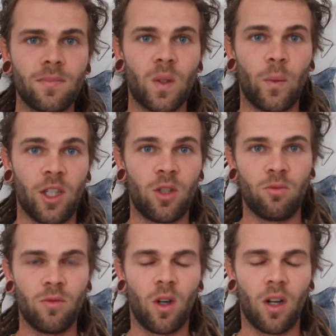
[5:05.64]

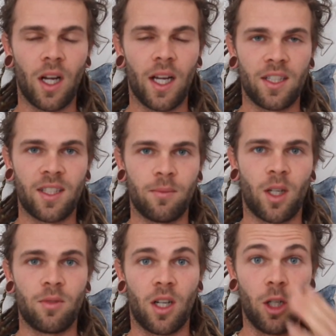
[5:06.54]
which
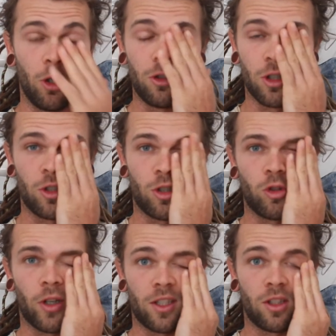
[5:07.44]
sometimes like loosens the
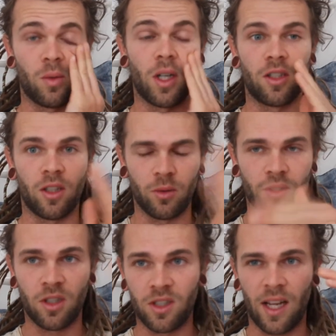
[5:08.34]
dreads as well. So it's
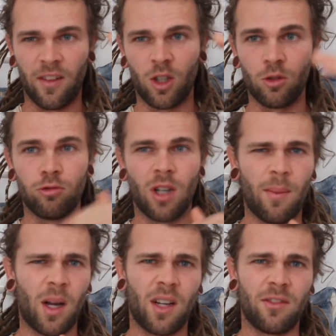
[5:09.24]
always good to have a good
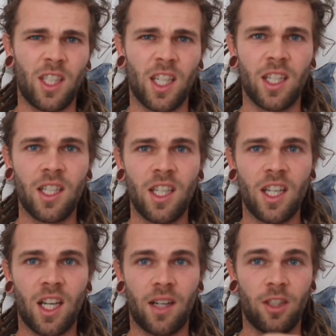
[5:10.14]
rub after your
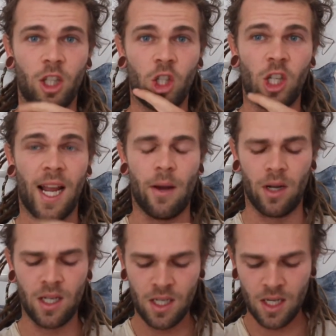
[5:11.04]
shower.